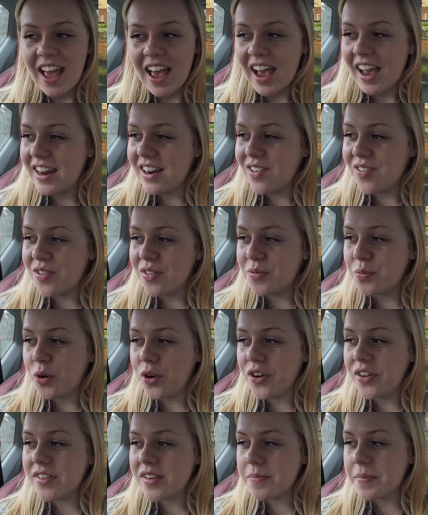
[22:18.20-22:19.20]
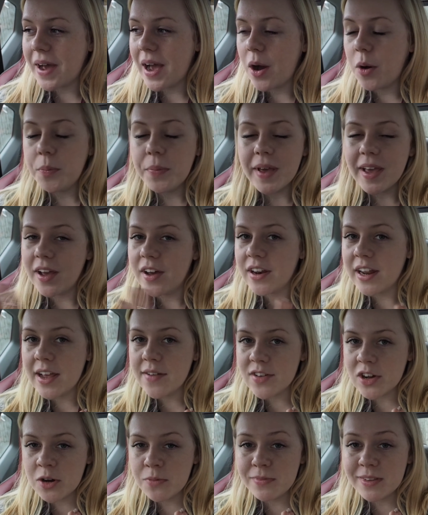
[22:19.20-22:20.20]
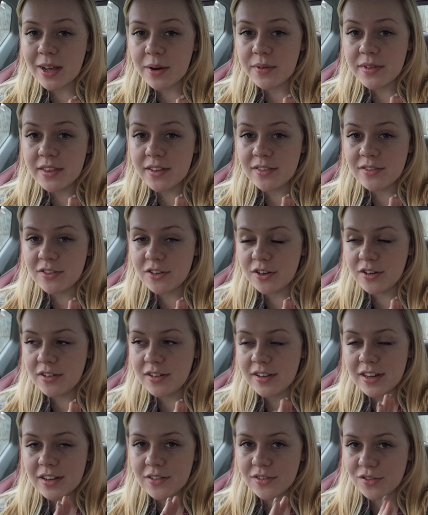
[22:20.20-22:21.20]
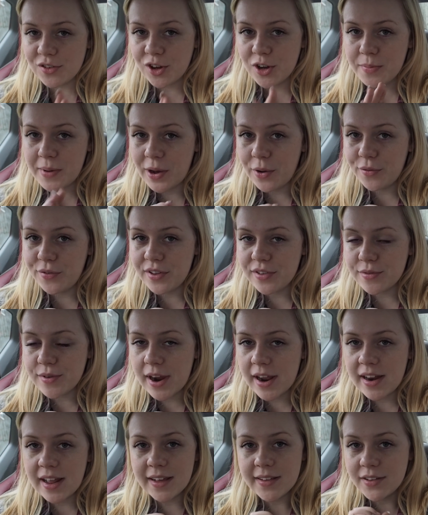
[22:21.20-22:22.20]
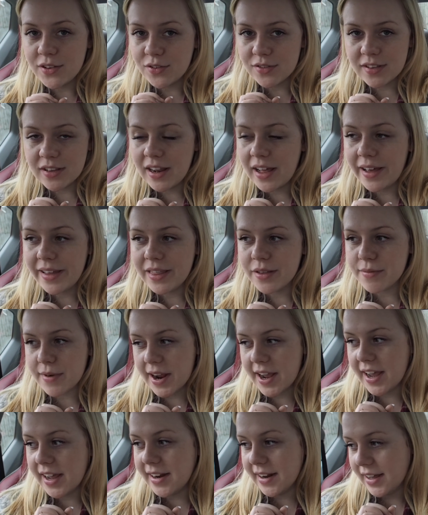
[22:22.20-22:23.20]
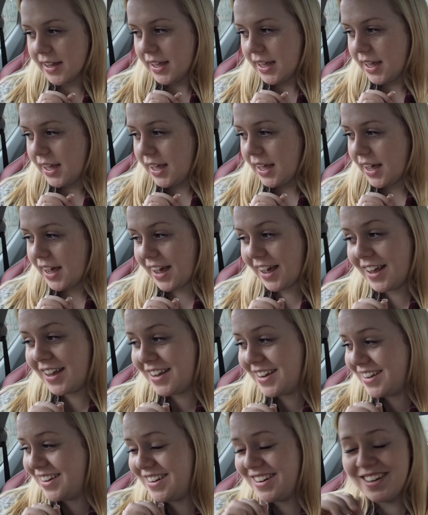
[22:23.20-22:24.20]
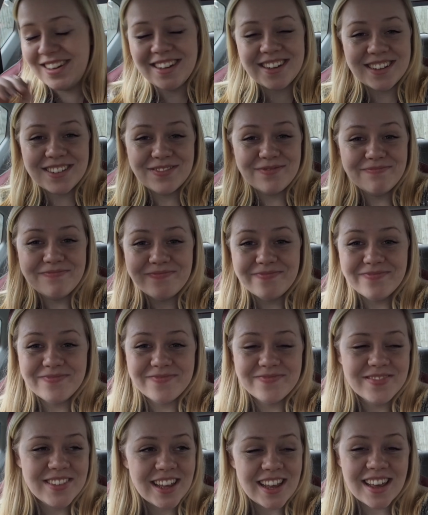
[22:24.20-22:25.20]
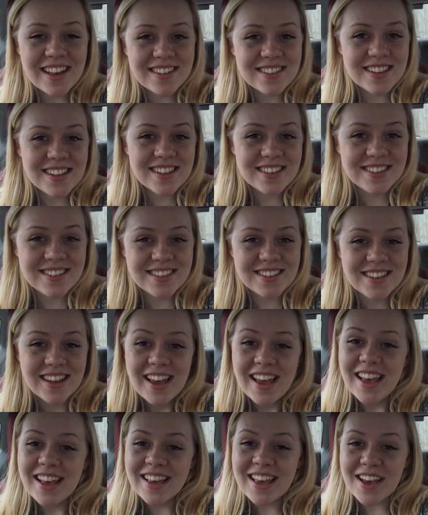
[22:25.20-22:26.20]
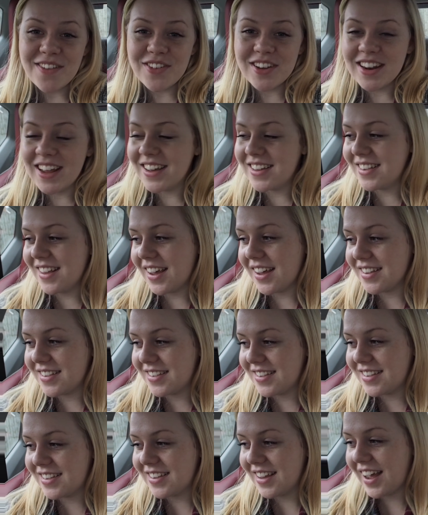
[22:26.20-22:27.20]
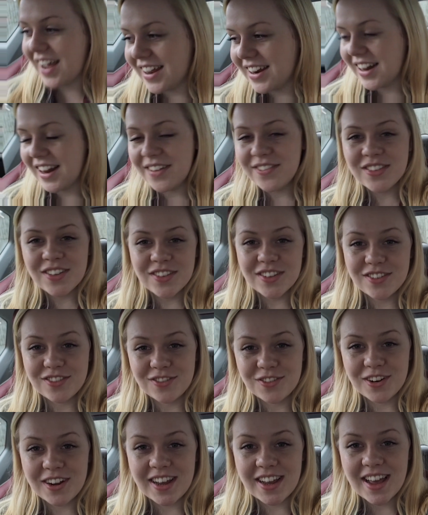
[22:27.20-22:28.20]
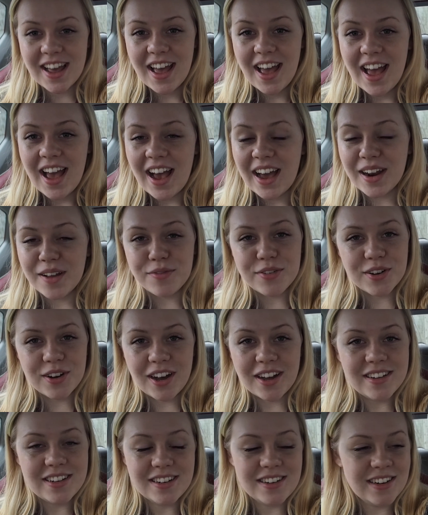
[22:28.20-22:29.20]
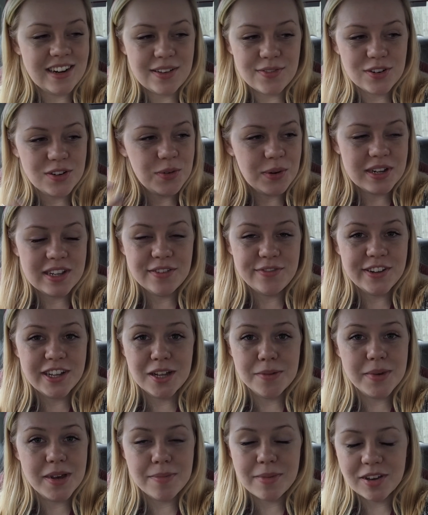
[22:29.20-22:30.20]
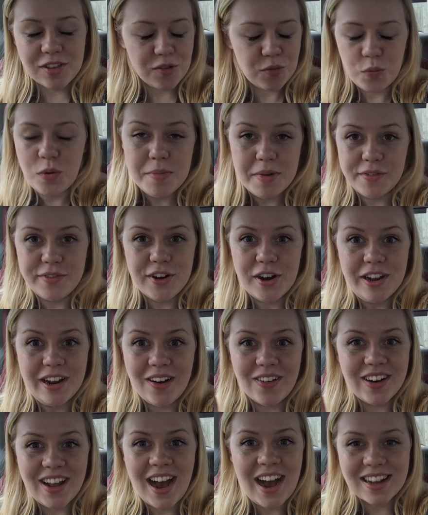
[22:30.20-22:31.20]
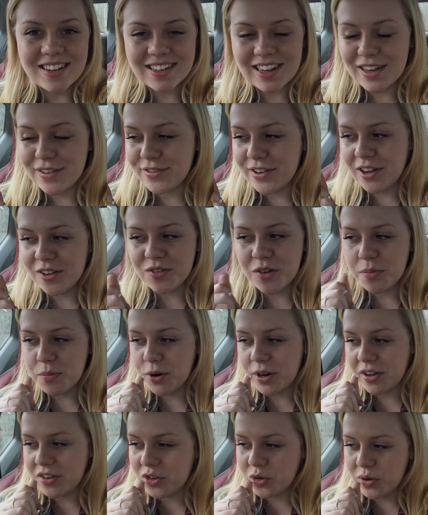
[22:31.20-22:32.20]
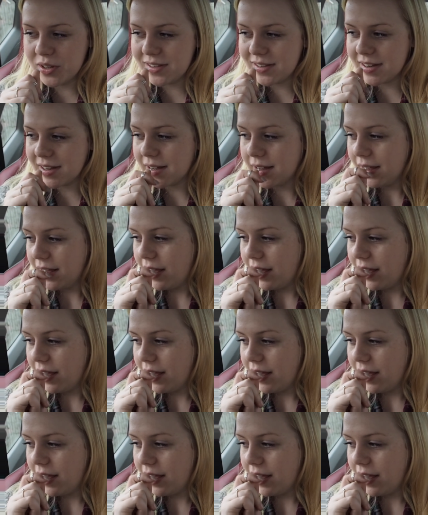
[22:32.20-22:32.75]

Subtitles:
and he just wanders about, but he only ever comes out in the sun. He doesn't come out if it's raining because he doesn't like the rain. And he exists. Kevin exists and he lives on the street, and I forgot I didn't even tweet to film him. I just whipped my phone out and I had to get a photo and put it on Twitter.